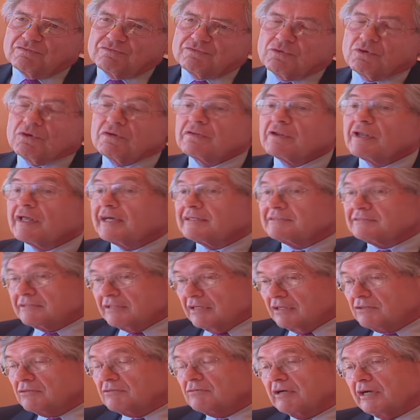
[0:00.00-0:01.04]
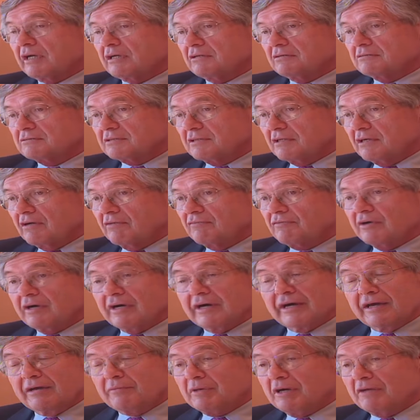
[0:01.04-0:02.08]
Four of the last ten directors of the
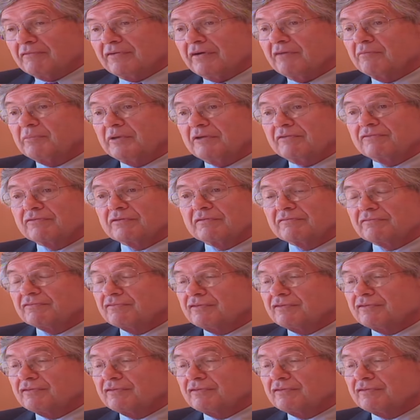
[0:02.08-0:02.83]
I M F have been from